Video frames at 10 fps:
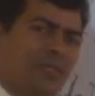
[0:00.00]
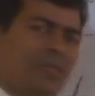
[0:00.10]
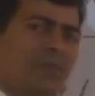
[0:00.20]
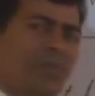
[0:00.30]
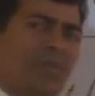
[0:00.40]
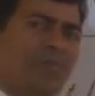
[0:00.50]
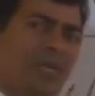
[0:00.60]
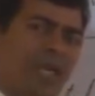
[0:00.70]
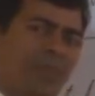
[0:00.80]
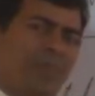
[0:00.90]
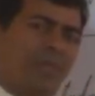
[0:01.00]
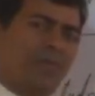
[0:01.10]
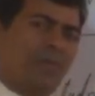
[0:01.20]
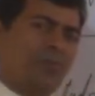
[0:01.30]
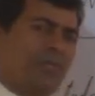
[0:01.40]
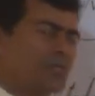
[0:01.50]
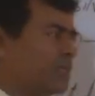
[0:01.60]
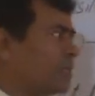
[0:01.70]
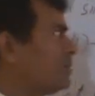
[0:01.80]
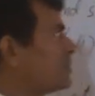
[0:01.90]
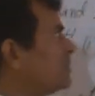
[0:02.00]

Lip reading: So before any epic, we must use